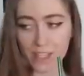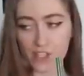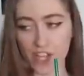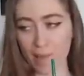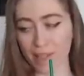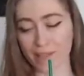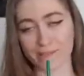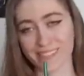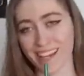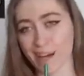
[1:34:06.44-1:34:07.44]
Shabby.
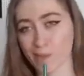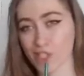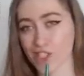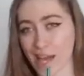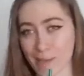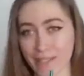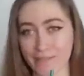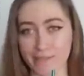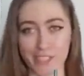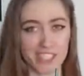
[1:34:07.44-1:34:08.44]
Yeah, I'm just
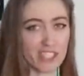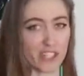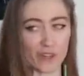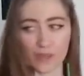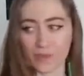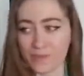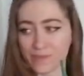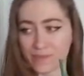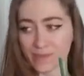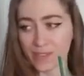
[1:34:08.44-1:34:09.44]
shabby. Just in general.
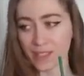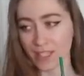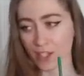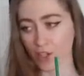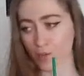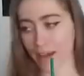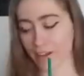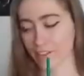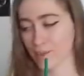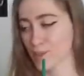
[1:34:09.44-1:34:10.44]
Can you do
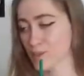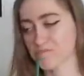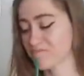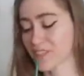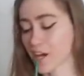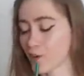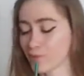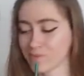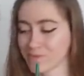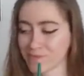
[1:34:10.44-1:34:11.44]
backflips? No.